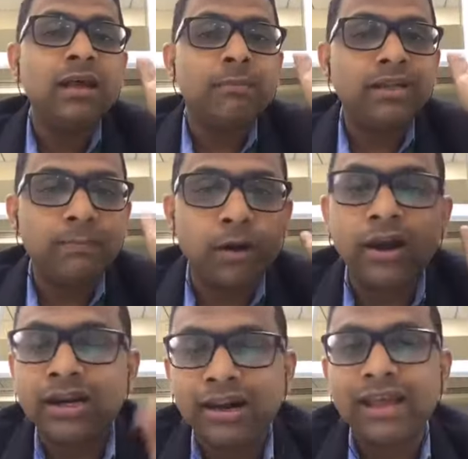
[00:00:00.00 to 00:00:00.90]
by the
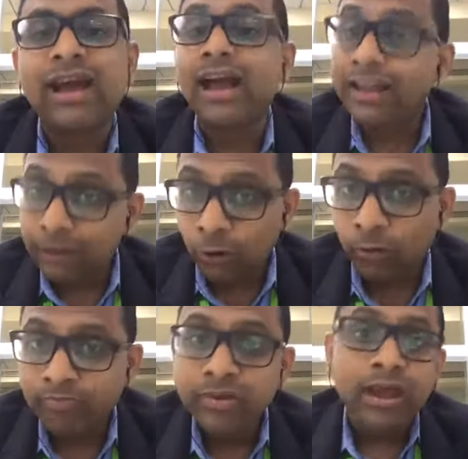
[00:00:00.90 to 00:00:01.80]
product like iGlow.
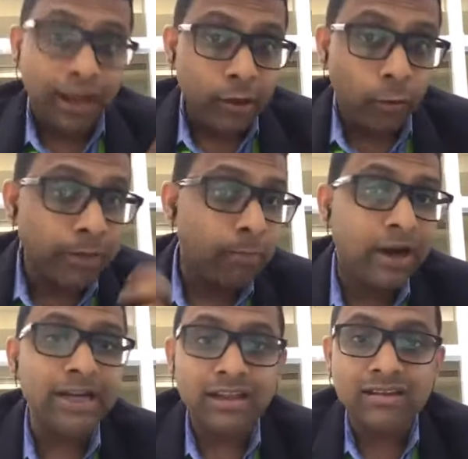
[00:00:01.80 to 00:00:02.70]
I hope the
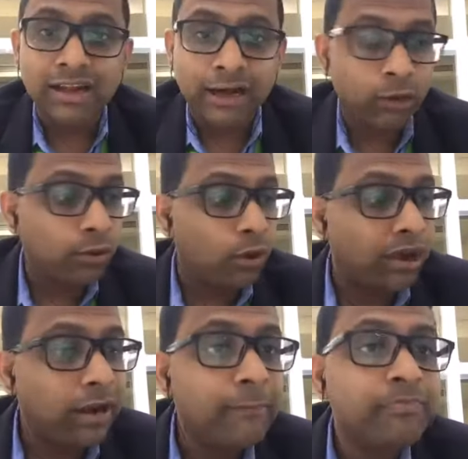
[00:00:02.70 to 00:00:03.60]
point is clear to you
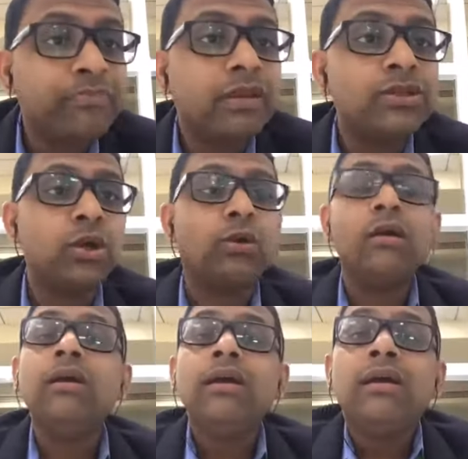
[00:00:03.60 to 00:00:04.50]
all. So
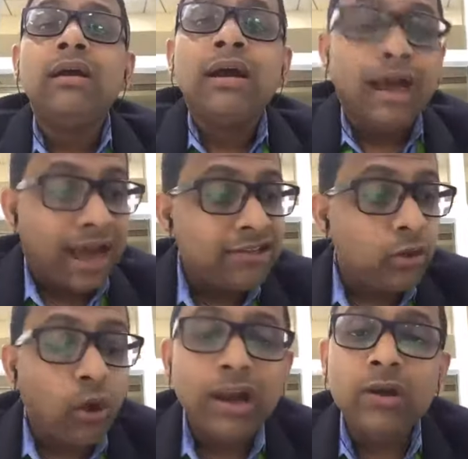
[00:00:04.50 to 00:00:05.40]
as you
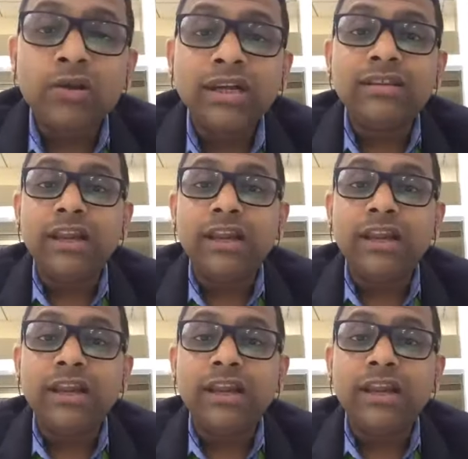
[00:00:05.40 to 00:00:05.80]
all know that the